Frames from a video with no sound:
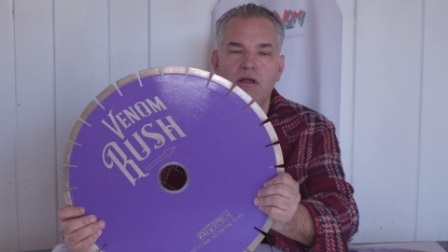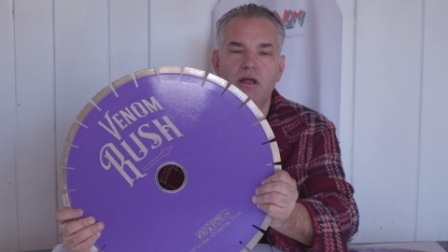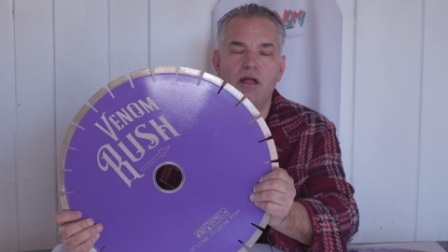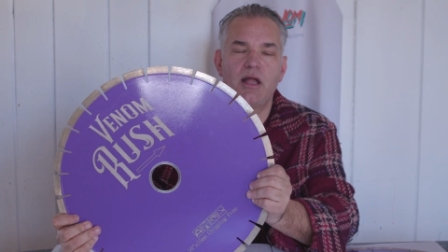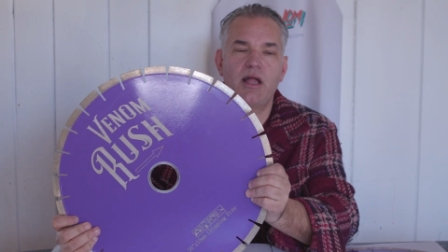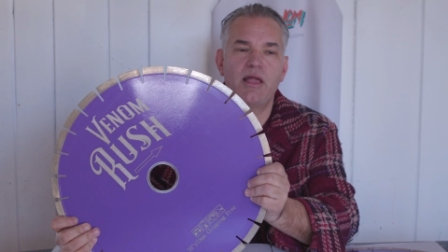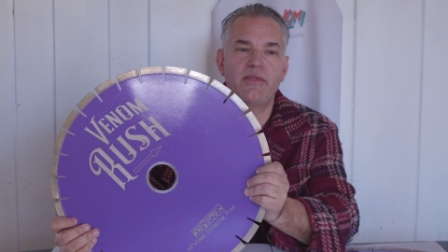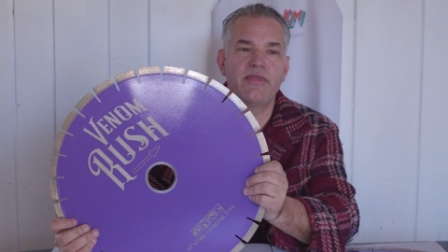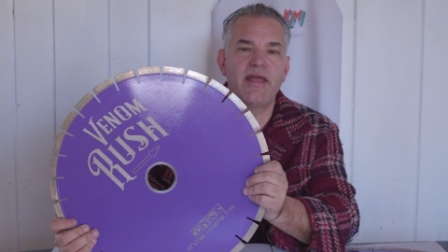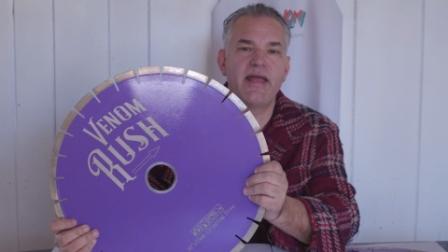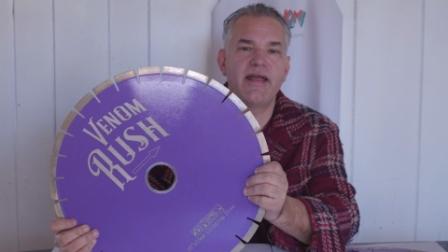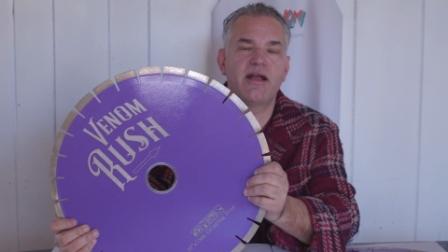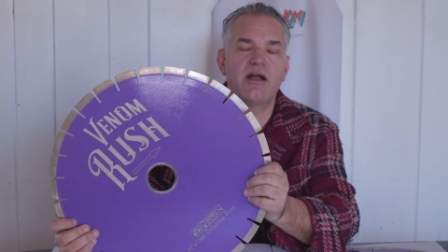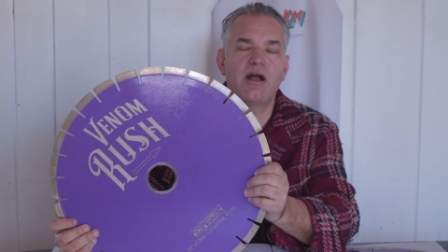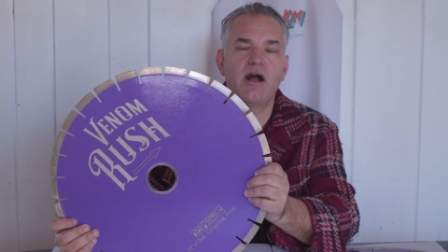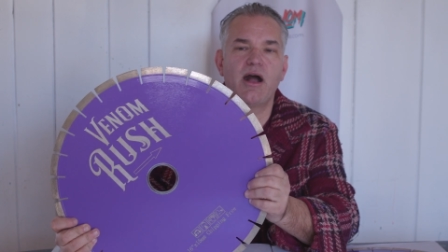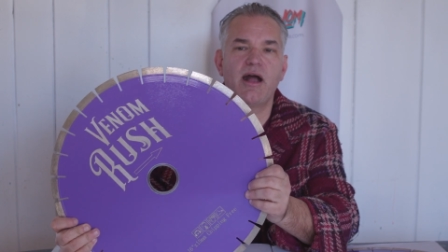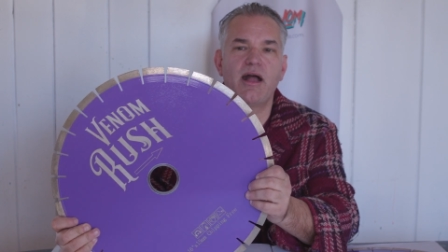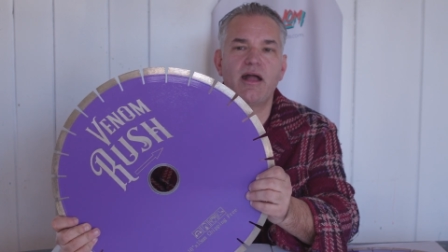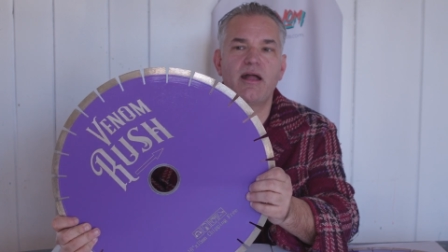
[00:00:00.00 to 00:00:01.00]
and they
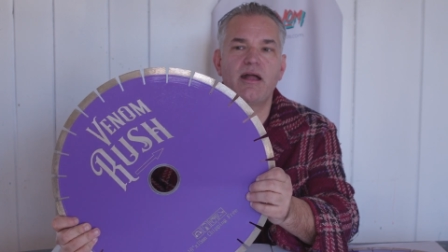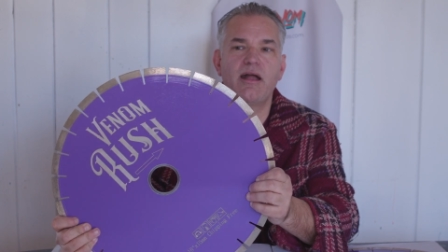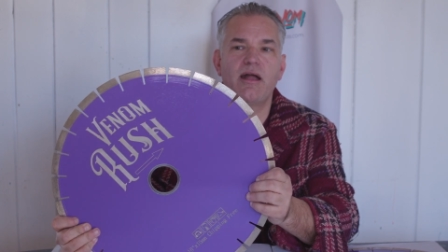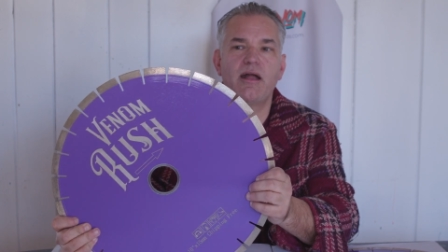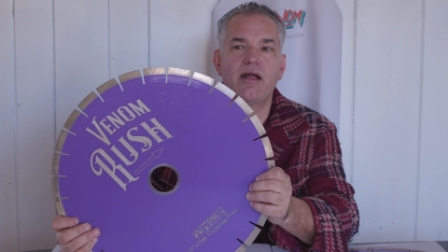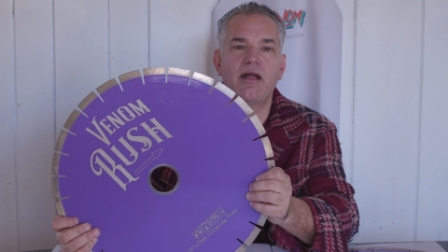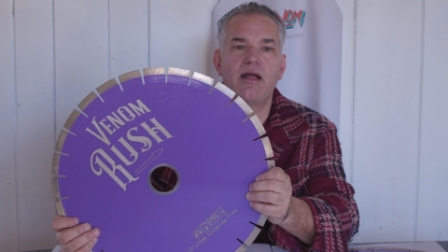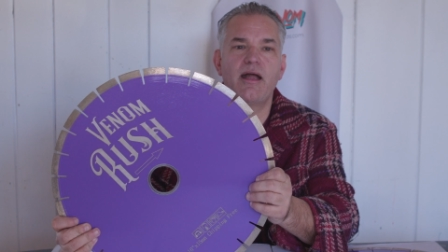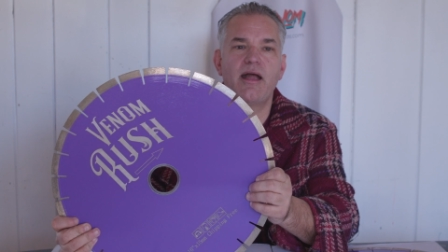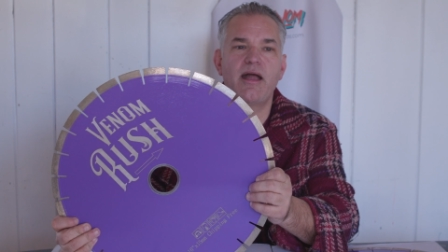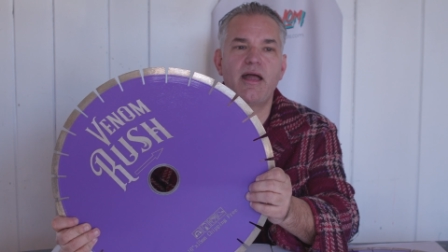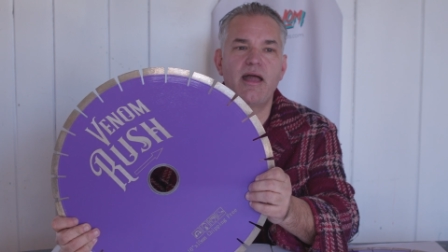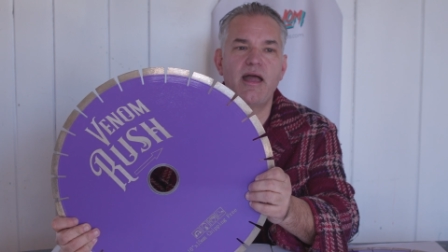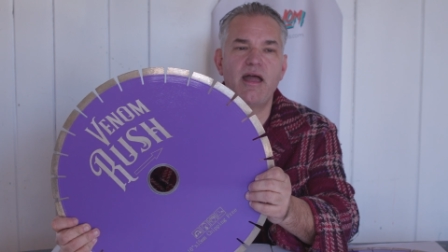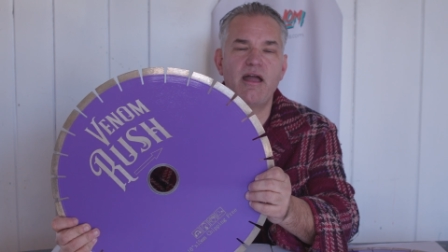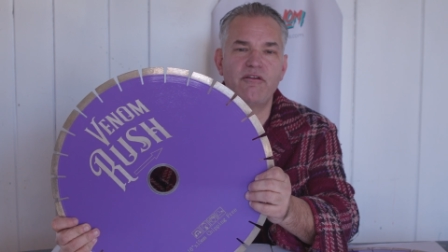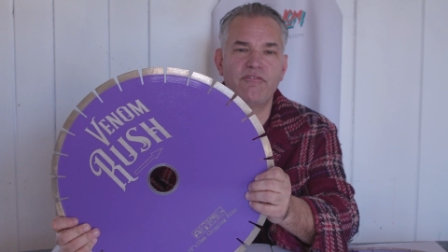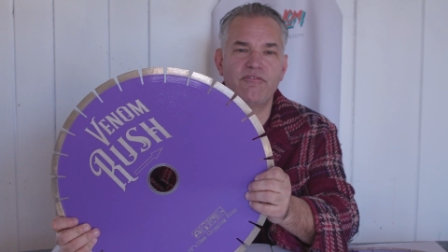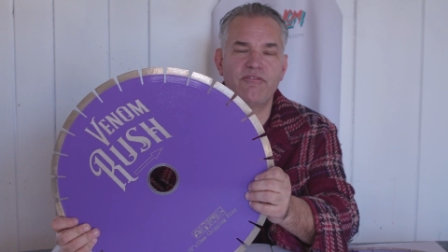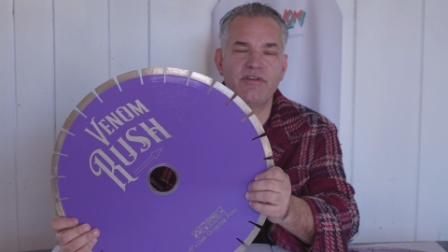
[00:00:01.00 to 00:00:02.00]
cut
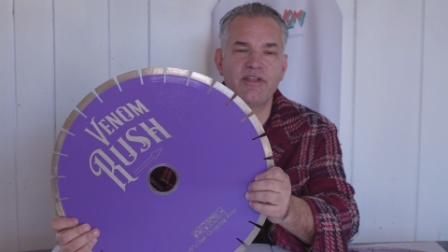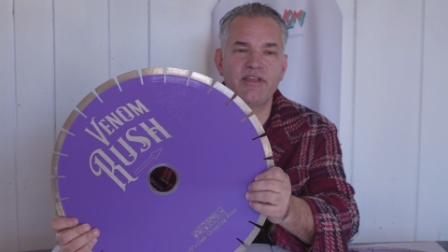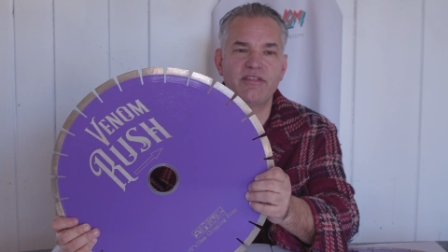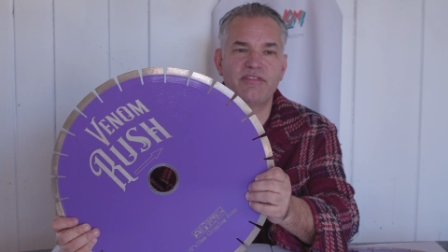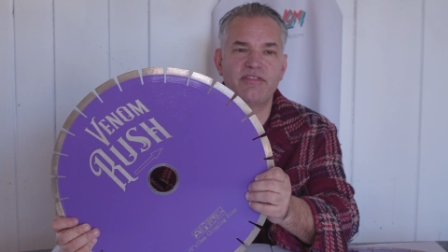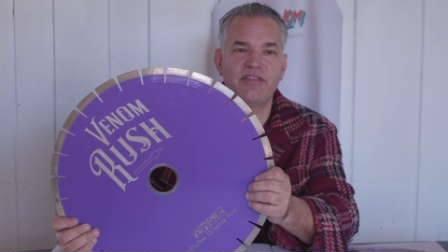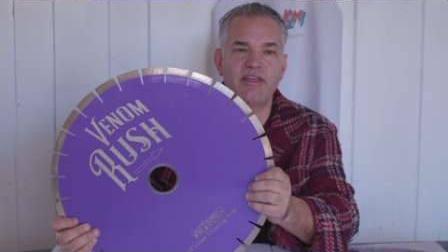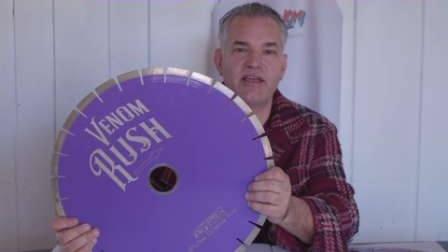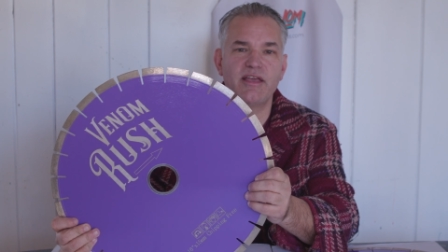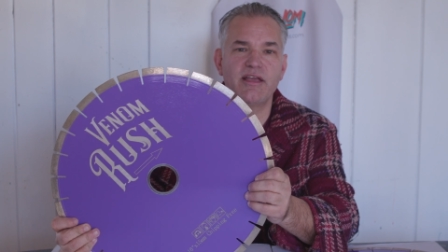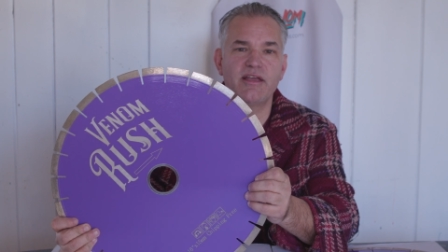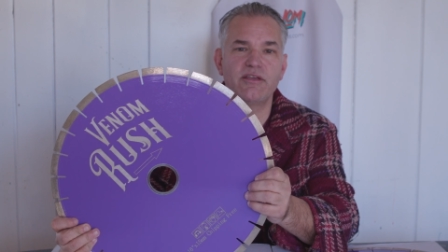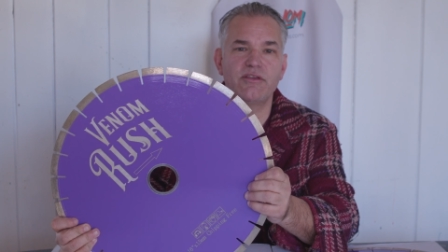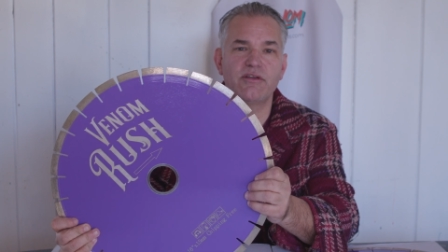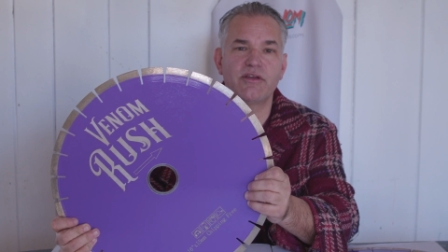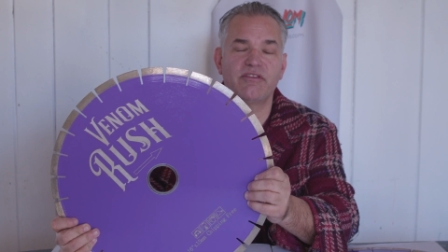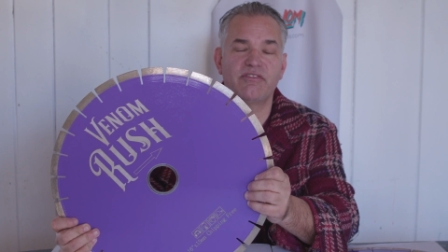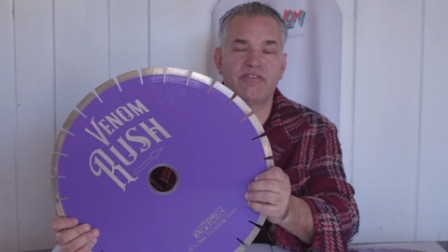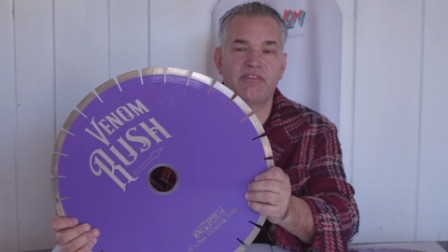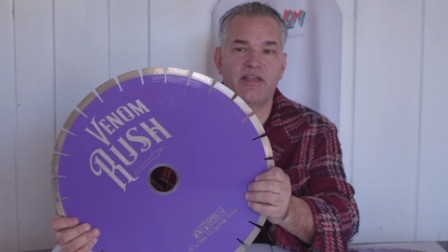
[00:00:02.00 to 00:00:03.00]
everything you
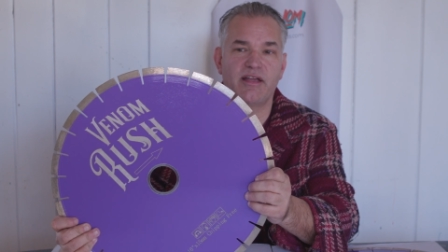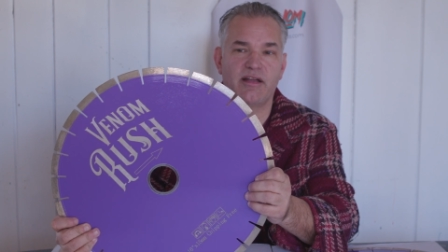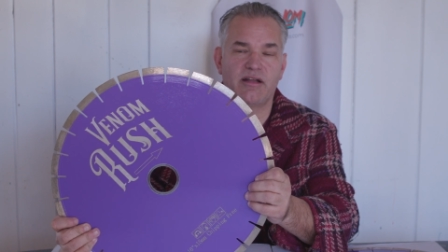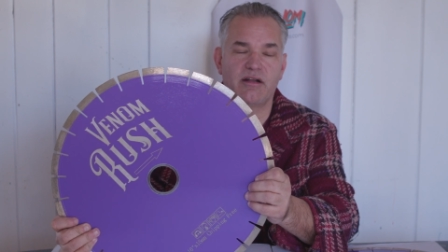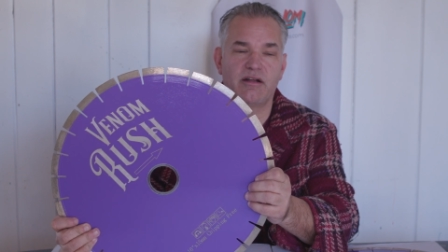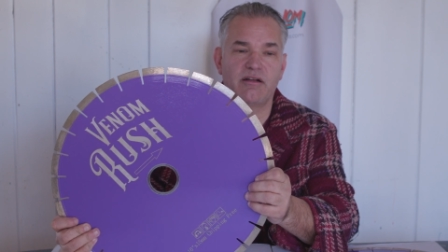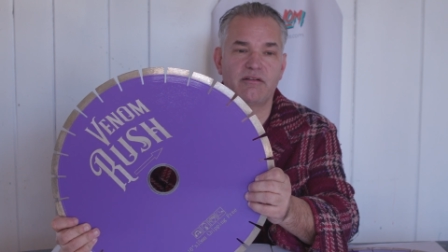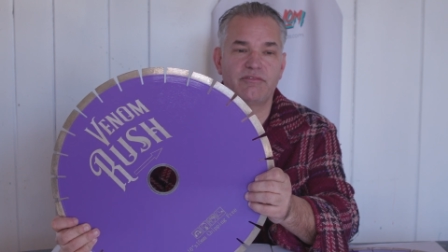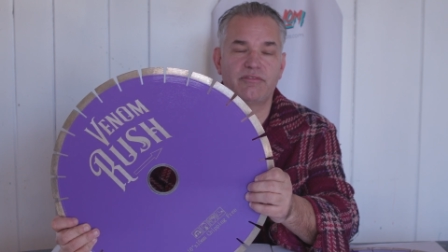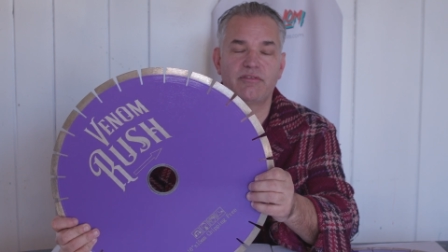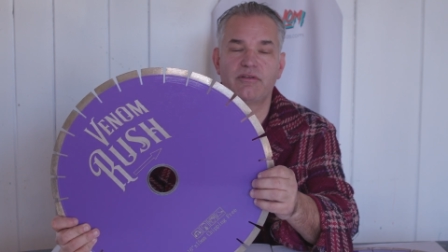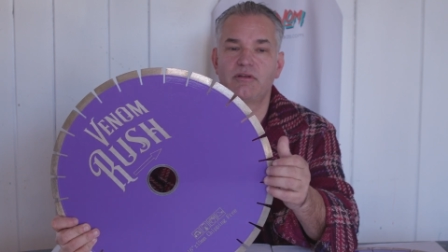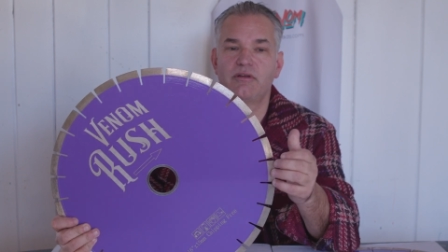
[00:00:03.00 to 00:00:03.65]
could think of.